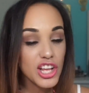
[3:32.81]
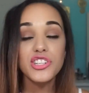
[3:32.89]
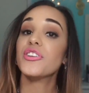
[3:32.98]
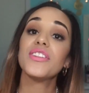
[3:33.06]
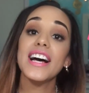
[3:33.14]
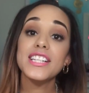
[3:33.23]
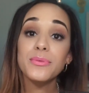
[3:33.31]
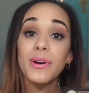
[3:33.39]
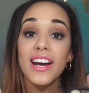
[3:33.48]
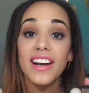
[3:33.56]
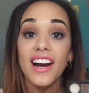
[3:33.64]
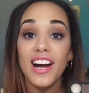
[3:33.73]
So that's
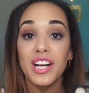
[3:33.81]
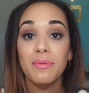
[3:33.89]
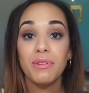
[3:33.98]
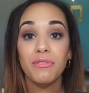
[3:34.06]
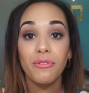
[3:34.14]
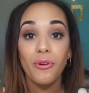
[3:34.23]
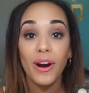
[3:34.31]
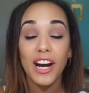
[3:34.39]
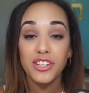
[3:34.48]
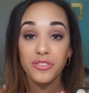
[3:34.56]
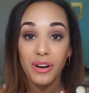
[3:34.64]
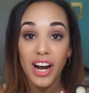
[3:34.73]
why I got it before
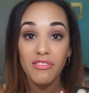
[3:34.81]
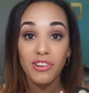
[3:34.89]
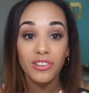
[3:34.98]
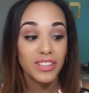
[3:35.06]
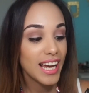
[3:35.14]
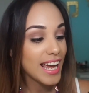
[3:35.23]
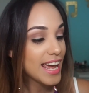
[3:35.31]
I traveled,